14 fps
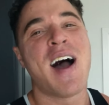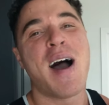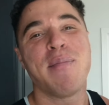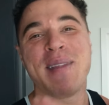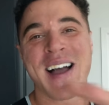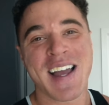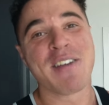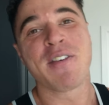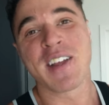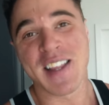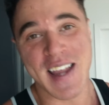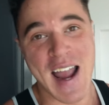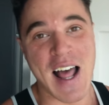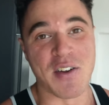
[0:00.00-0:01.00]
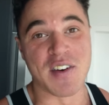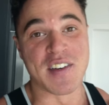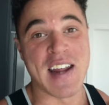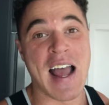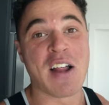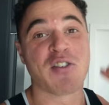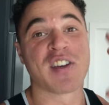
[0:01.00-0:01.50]
I'm not gonna forget the calories.
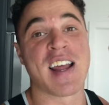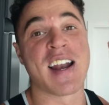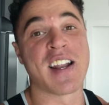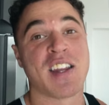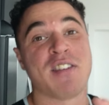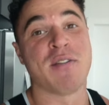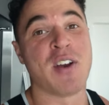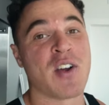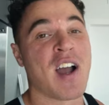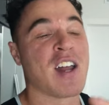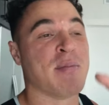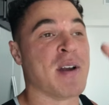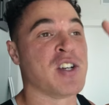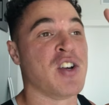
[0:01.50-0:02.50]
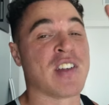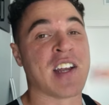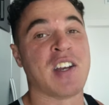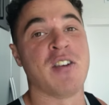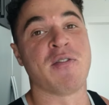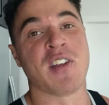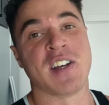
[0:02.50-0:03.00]
Calories at the end of this video, guys, make sure you stay
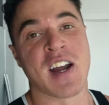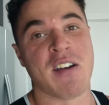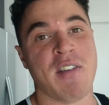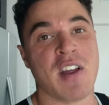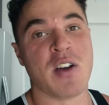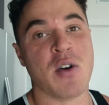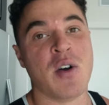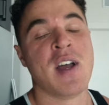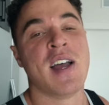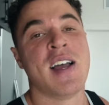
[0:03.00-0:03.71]
tuned for the entire video.